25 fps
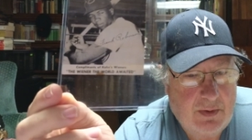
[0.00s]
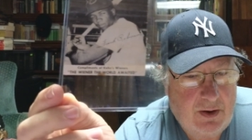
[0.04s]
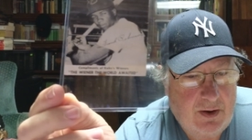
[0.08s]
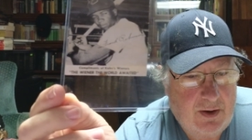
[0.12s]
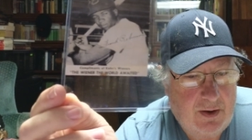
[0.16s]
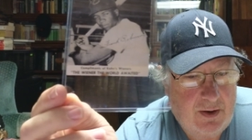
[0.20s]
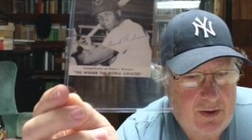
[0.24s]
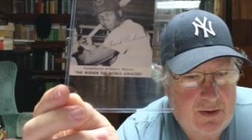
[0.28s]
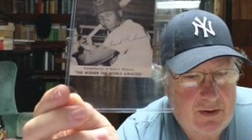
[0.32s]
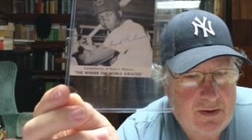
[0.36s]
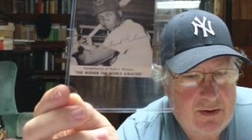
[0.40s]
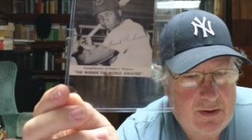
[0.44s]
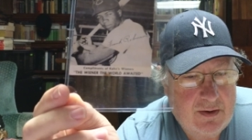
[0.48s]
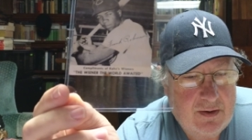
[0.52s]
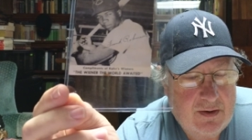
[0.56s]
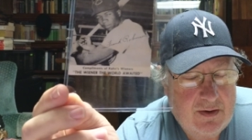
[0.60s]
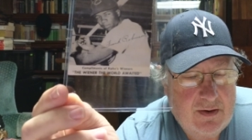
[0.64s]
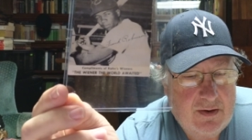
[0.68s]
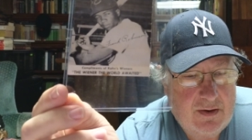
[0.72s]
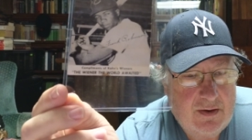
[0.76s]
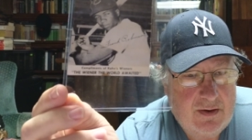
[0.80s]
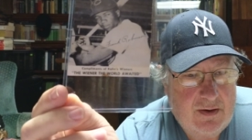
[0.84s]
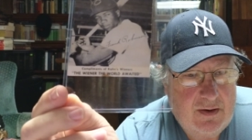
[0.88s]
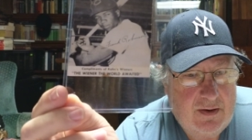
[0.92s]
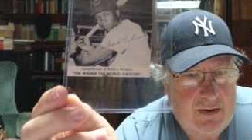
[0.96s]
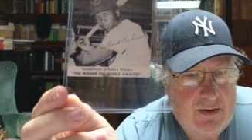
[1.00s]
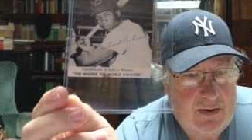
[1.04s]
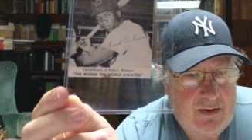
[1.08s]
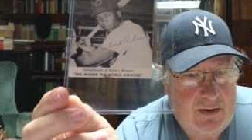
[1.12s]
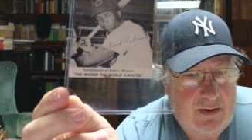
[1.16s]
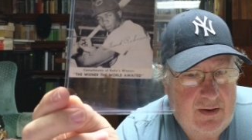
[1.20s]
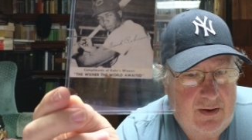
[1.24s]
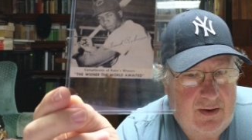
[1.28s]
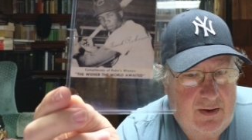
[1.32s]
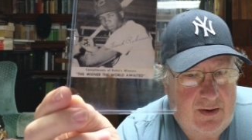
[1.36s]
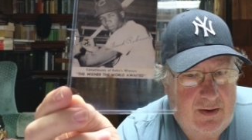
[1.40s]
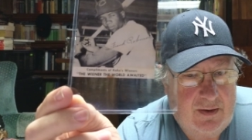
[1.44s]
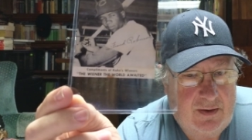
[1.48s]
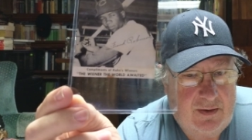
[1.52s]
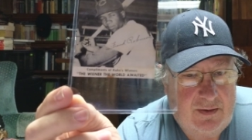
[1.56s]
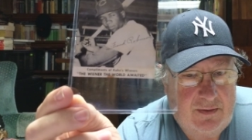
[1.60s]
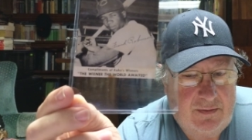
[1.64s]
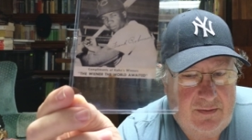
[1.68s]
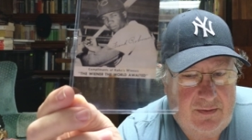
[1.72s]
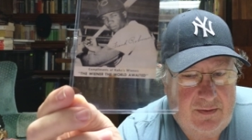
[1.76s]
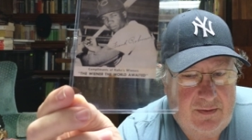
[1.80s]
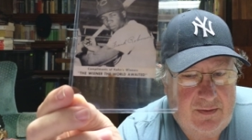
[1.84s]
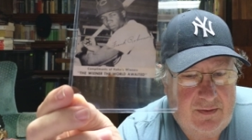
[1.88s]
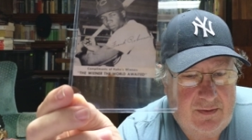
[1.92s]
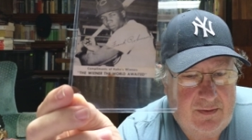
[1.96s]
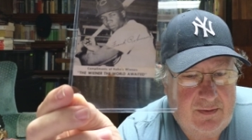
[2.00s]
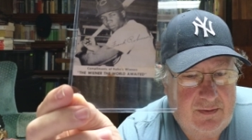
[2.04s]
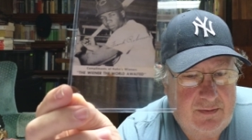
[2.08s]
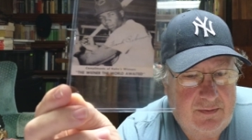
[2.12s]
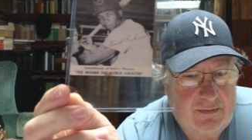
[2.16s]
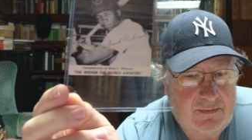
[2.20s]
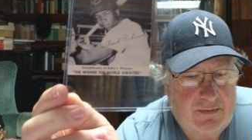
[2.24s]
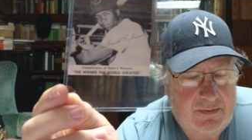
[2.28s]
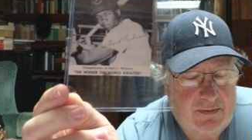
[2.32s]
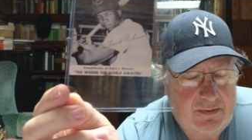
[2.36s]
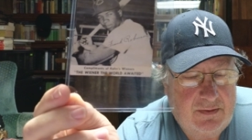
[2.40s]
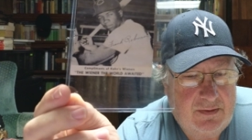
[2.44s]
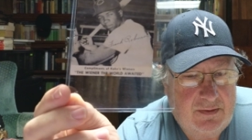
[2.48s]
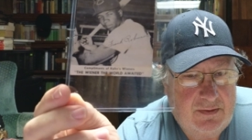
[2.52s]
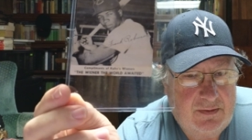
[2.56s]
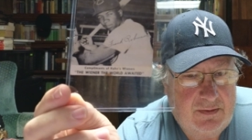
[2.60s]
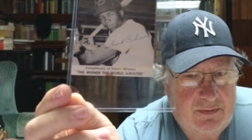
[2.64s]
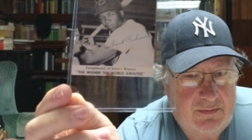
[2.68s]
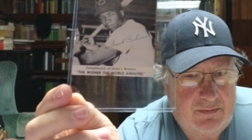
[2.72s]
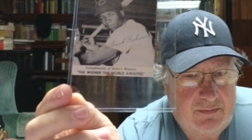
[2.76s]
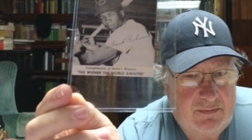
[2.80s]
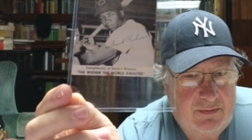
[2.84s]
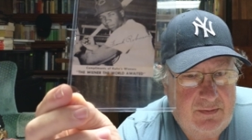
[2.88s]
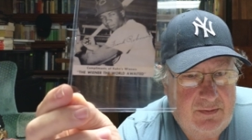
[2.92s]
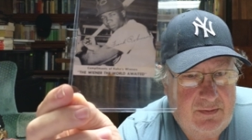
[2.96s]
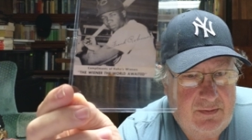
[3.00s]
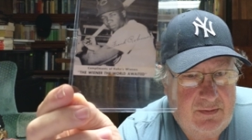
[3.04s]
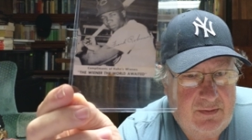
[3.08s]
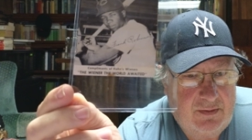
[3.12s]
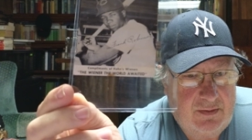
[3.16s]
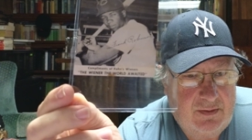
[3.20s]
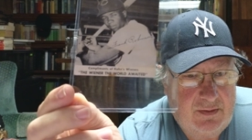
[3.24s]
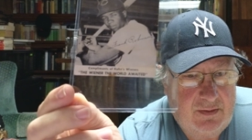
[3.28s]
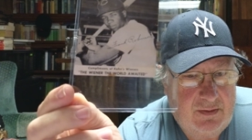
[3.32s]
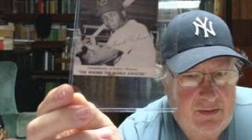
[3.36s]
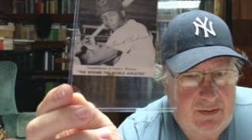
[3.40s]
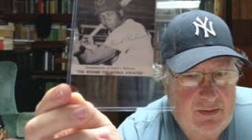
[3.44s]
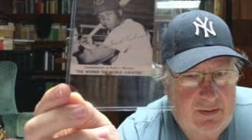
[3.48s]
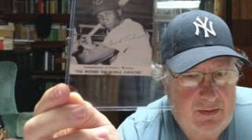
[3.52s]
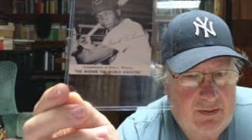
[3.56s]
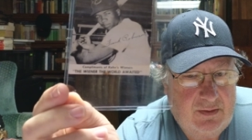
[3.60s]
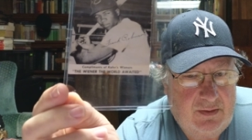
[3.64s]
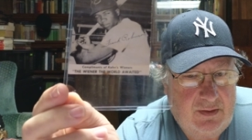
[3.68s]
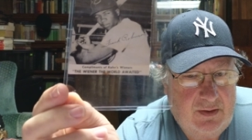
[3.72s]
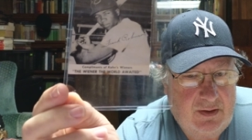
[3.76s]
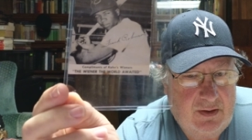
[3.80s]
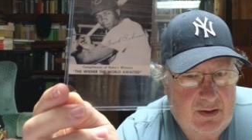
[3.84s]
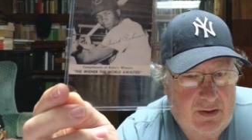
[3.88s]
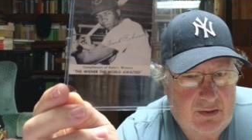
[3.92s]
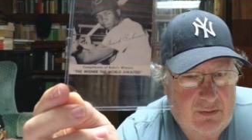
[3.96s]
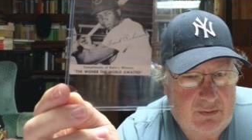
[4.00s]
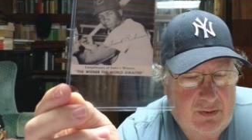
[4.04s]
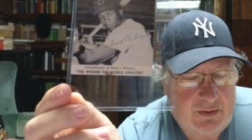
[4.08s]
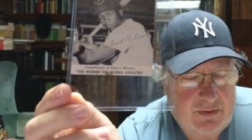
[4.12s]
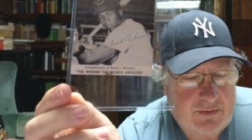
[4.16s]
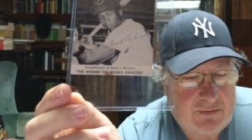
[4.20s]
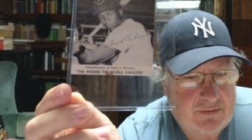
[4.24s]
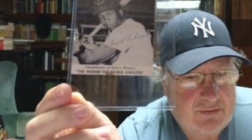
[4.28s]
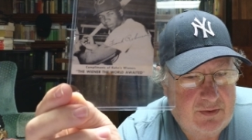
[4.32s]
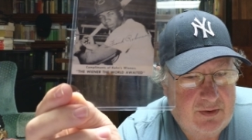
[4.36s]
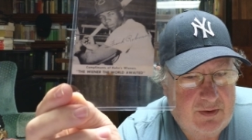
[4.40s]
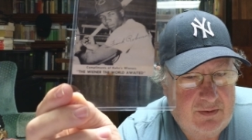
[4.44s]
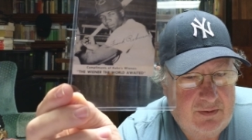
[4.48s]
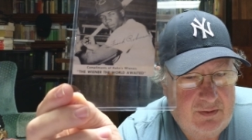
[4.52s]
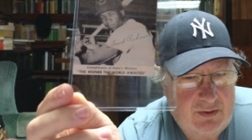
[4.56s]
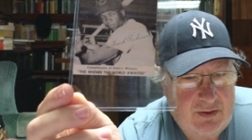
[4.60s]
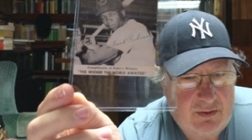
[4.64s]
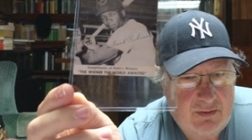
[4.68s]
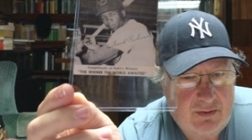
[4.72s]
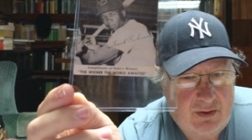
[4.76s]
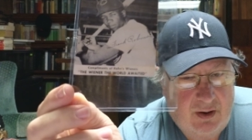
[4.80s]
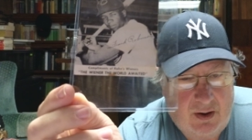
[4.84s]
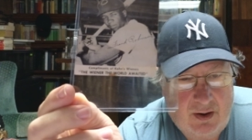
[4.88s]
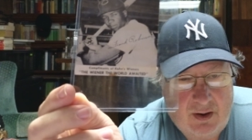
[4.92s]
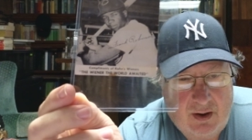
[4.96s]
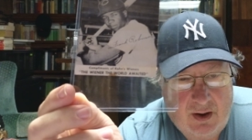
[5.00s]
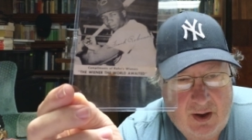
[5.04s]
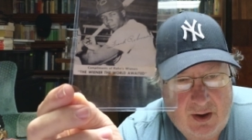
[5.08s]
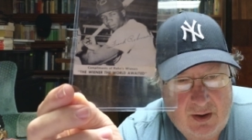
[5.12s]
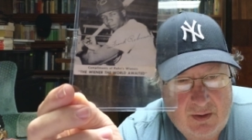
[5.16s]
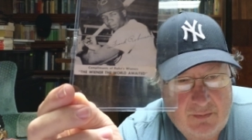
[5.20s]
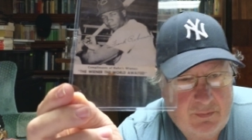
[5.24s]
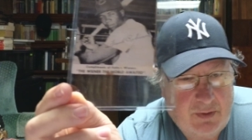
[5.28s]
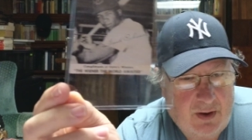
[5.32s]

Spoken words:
it's obviously others can disagree with that, but